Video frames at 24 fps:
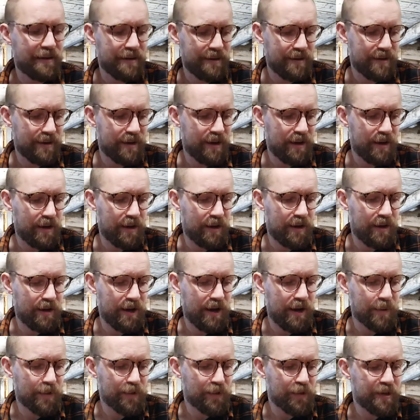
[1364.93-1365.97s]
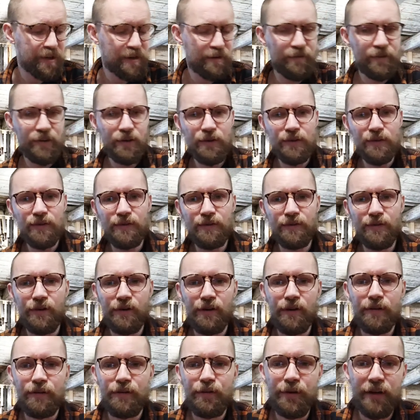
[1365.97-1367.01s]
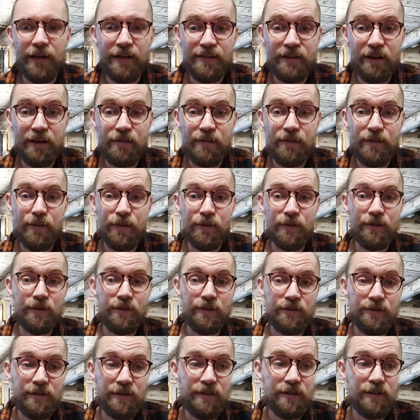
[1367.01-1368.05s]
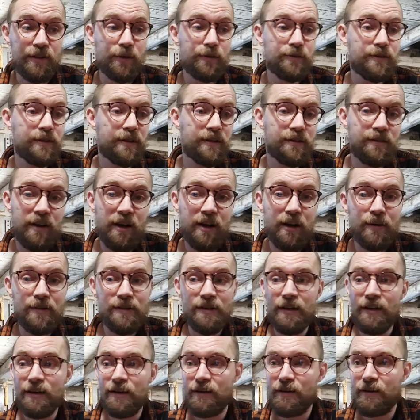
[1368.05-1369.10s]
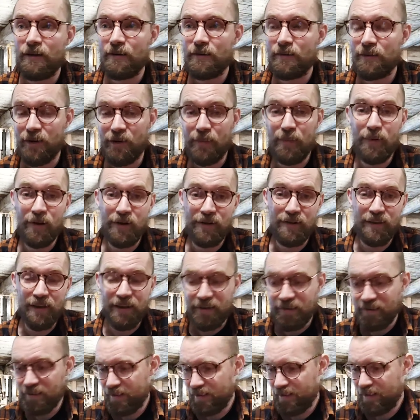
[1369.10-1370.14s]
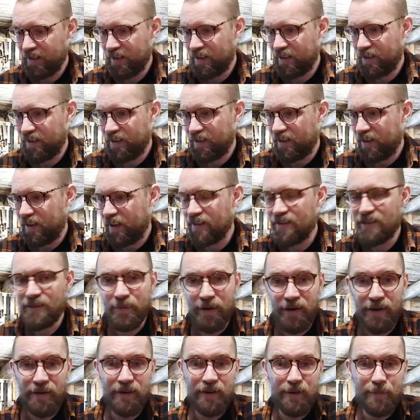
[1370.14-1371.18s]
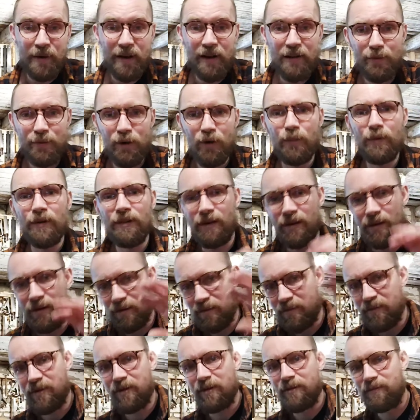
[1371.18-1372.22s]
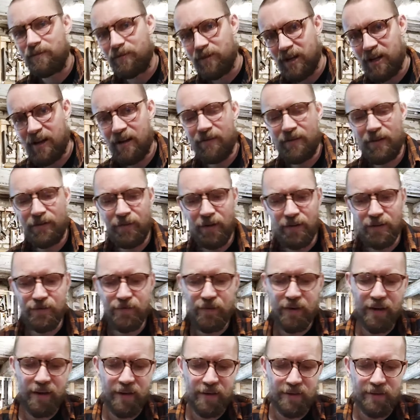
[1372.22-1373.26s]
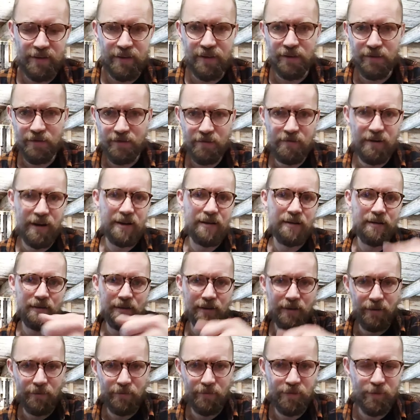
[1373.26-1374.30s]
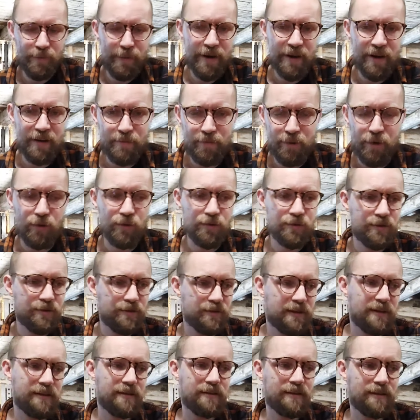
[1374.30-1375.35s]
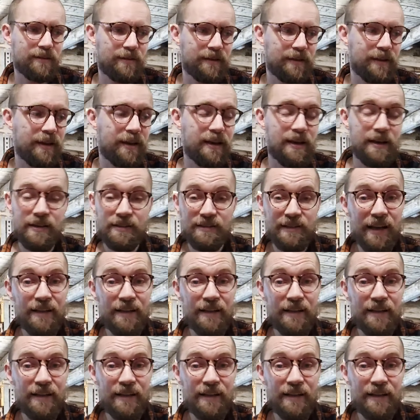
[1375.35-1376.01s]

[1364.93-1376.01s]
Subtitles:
And I was really confused for a few days afterwards, because this acoustic guitar was like, you know, plugged in into my, you know, pedal board with a, you know, really lovely fuzz face and a great, you know, Germanian boosts and everything.